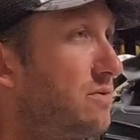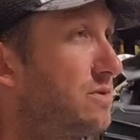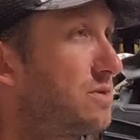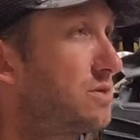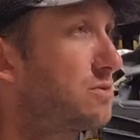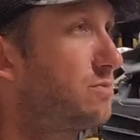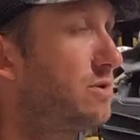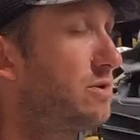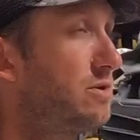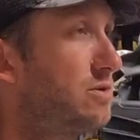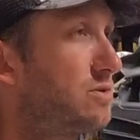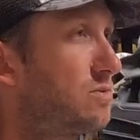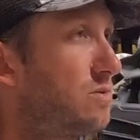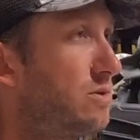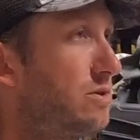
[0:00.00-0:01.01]
this
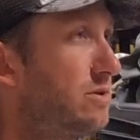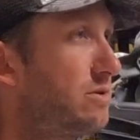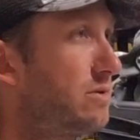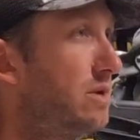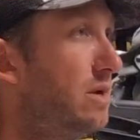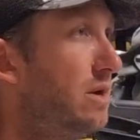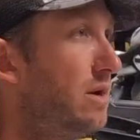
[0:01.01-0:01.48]
experience with you.